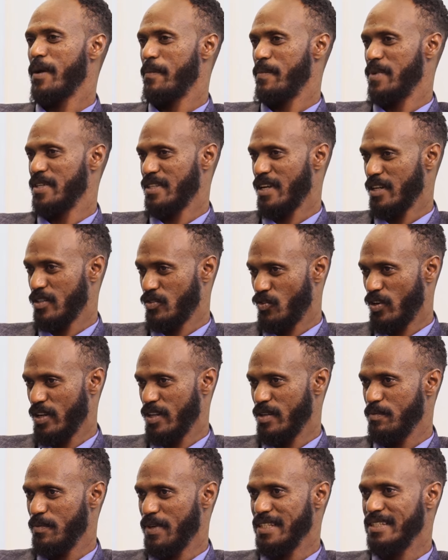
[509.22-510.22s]
my best
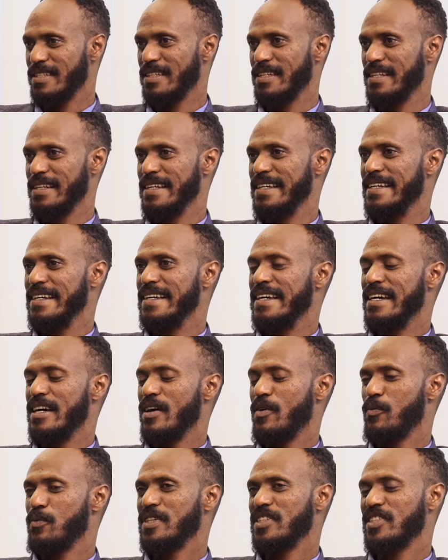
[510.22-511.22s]
actually, but
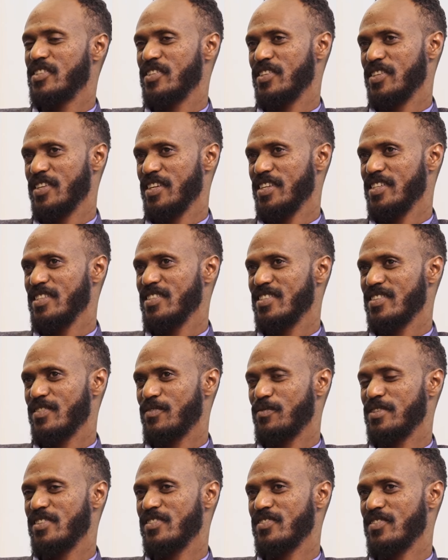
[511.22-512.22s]
which is,
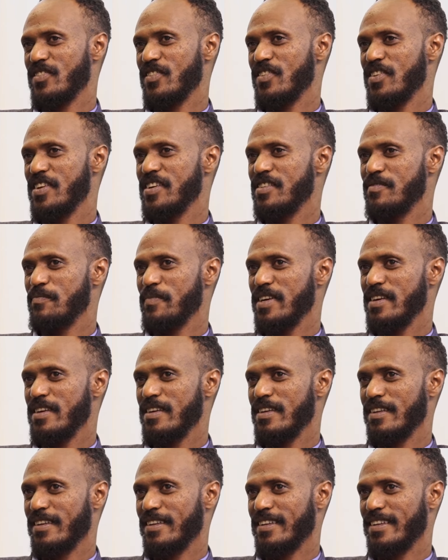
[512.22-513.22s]
which led
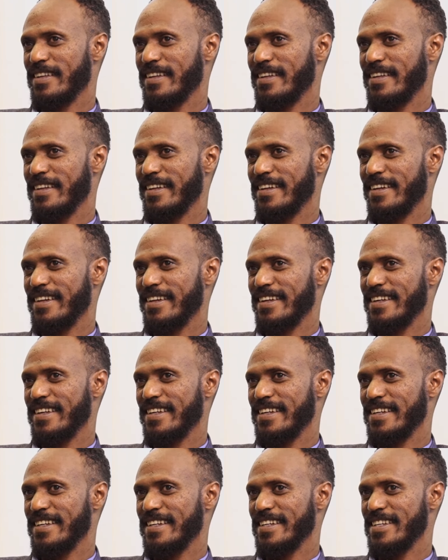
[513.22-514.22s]
me
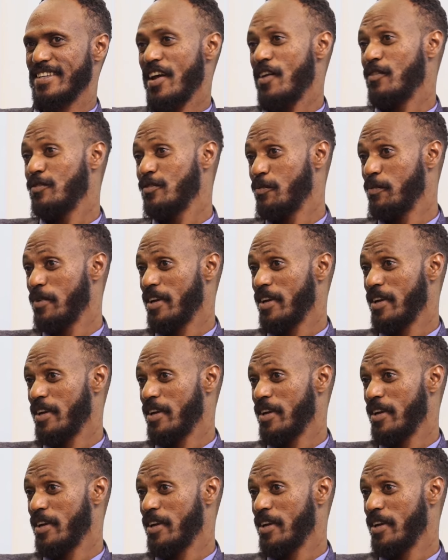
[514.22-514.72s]
now to